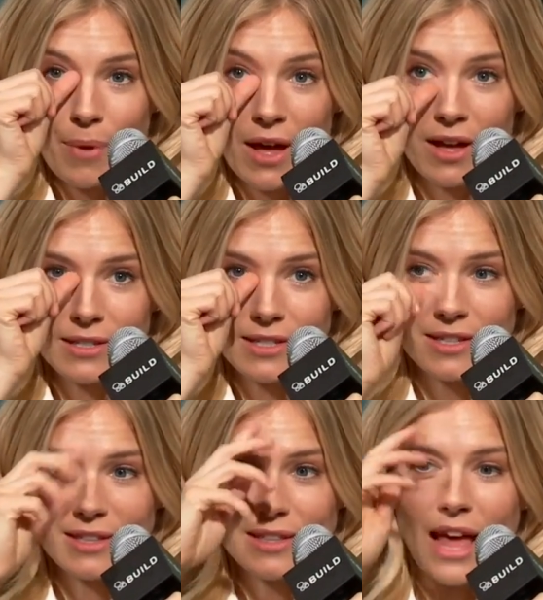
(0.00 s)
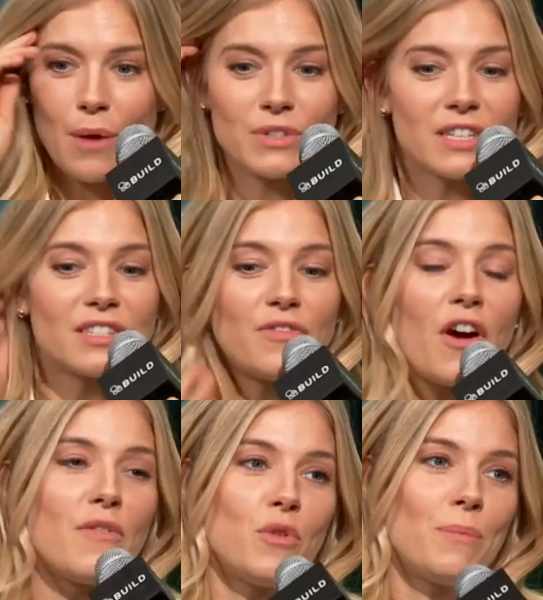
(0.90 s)
but that was a
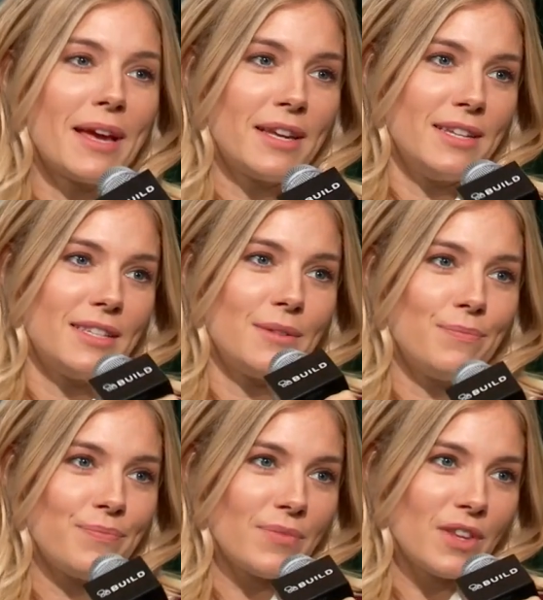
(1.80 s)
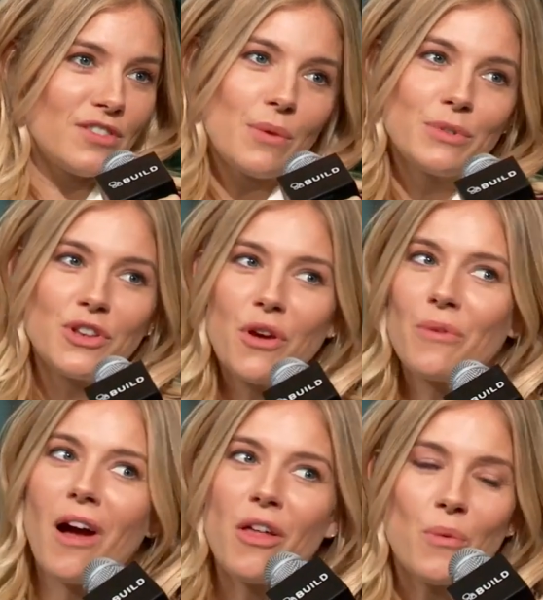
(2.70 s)
survival mechanism. There was
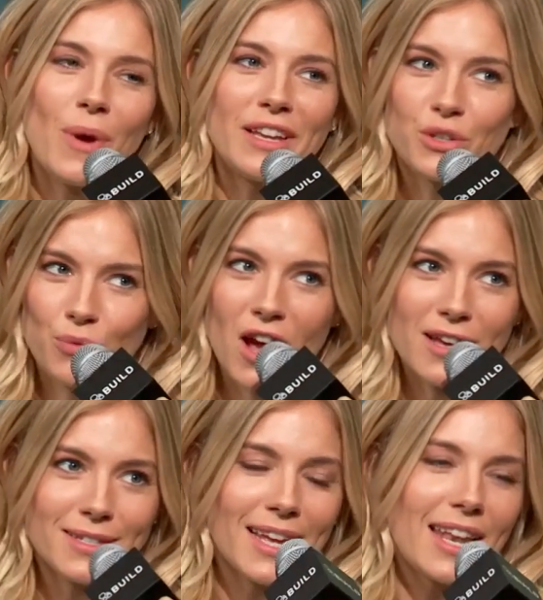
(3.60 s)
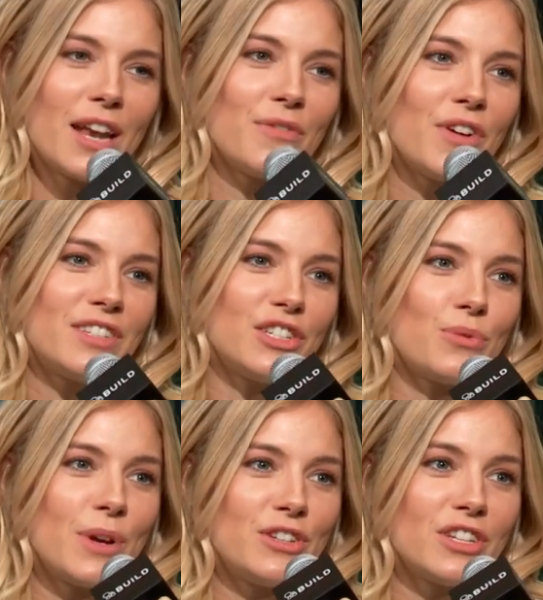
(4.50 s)
no other way to rise and get out of her
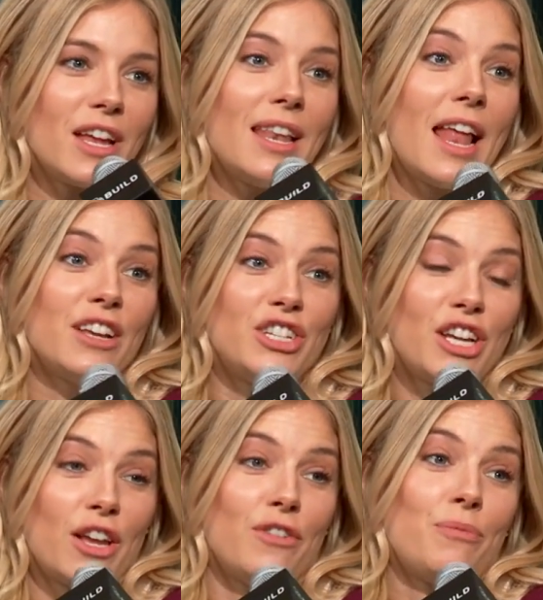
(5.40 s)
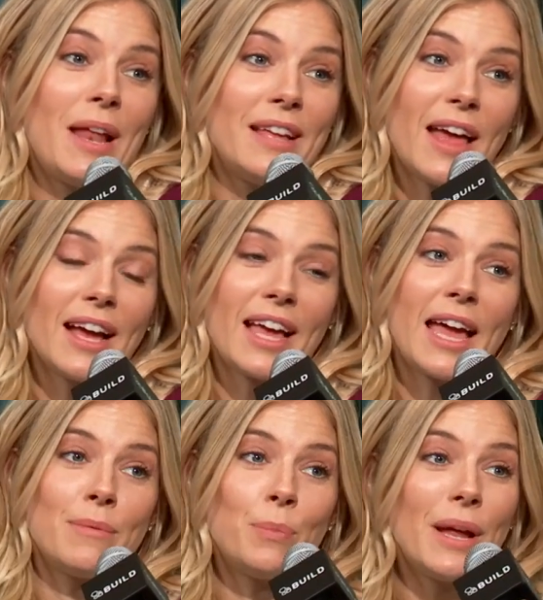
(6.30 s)
situation unless she kind of played that
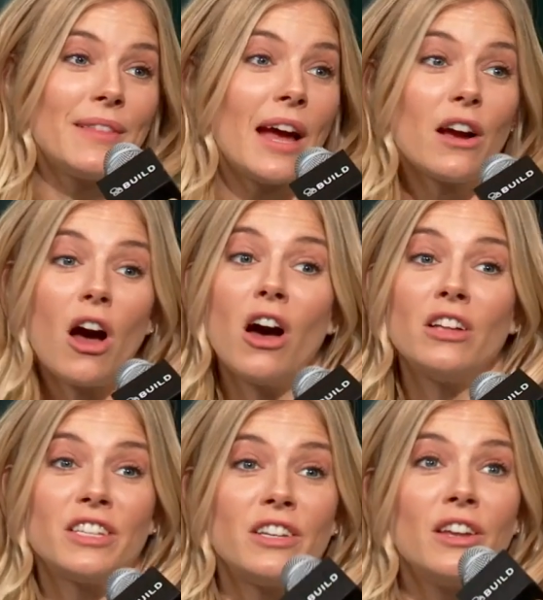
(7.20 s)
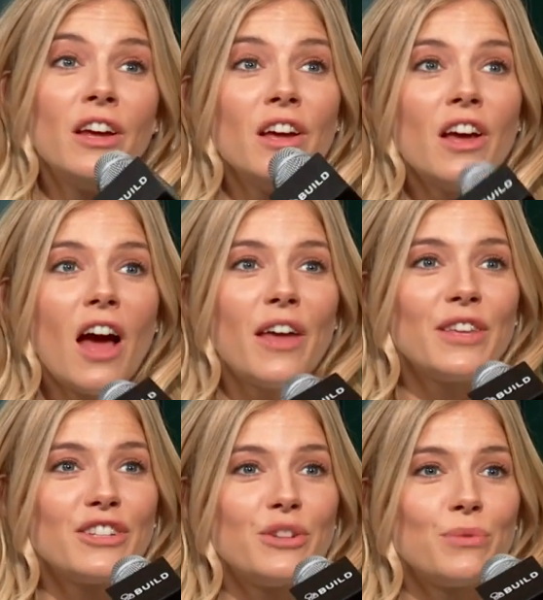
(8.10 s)
game and played that card. And I
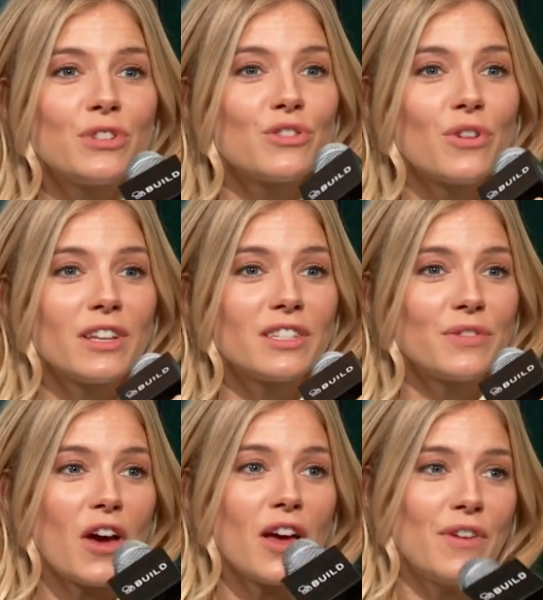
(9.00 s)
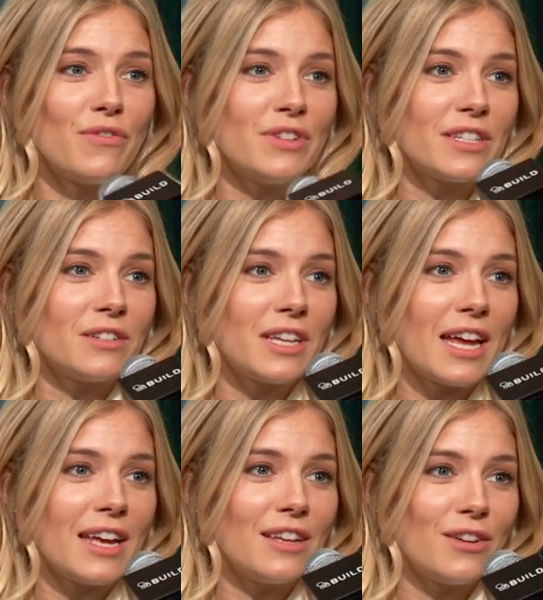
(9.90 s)
think she was just trying to survive every single
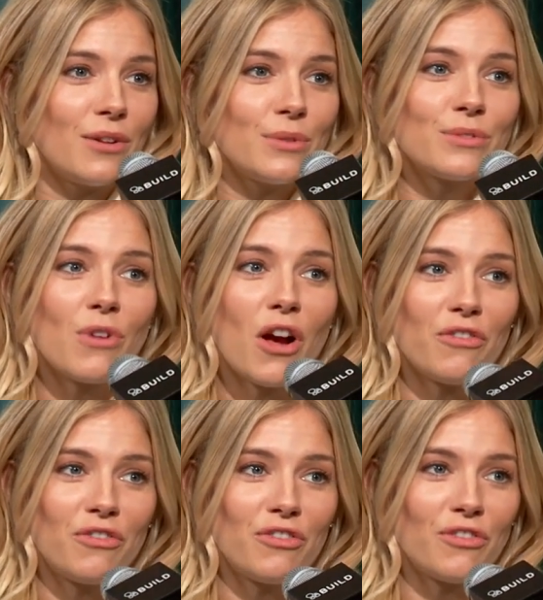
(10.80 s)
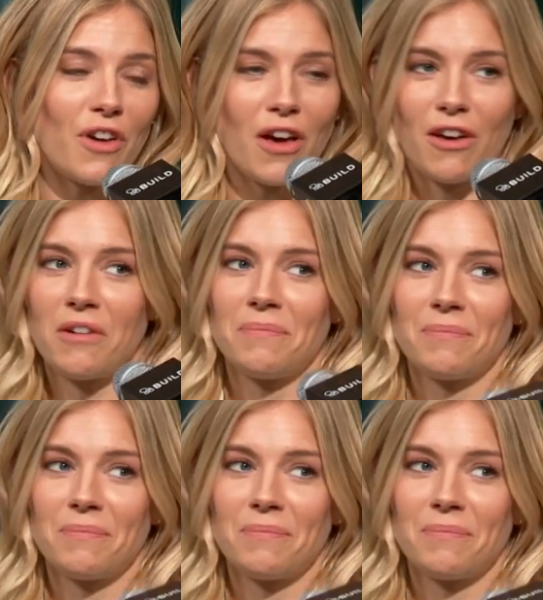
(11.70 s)
day. You know, it was rough for her.